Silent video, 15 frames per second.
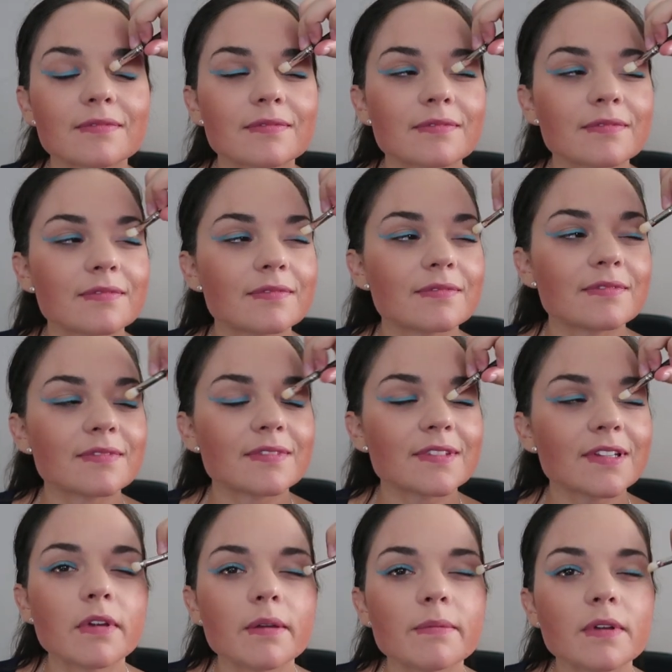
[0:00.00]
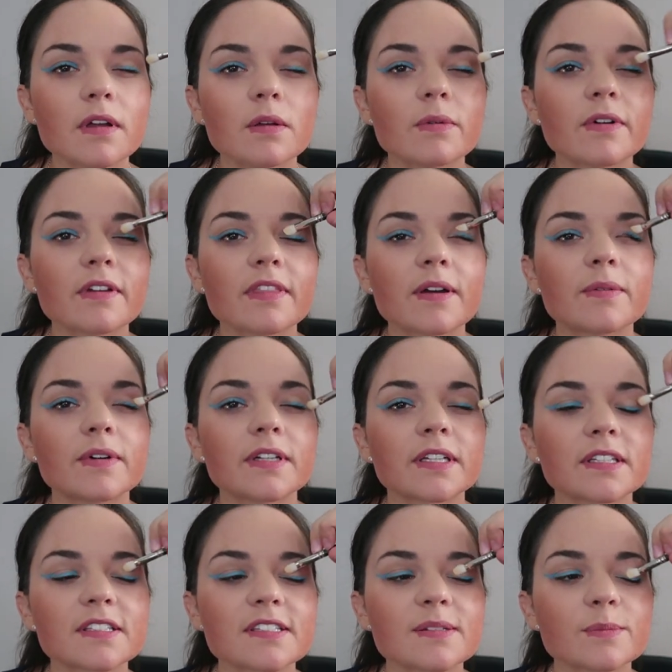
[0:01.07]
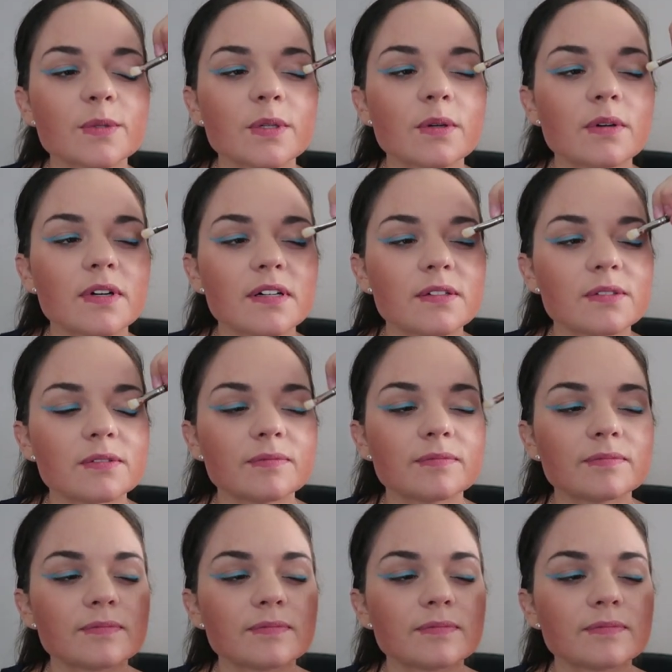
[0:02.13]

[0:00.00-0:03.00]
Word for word: nice. Maybe I'll wear that one next time we go out.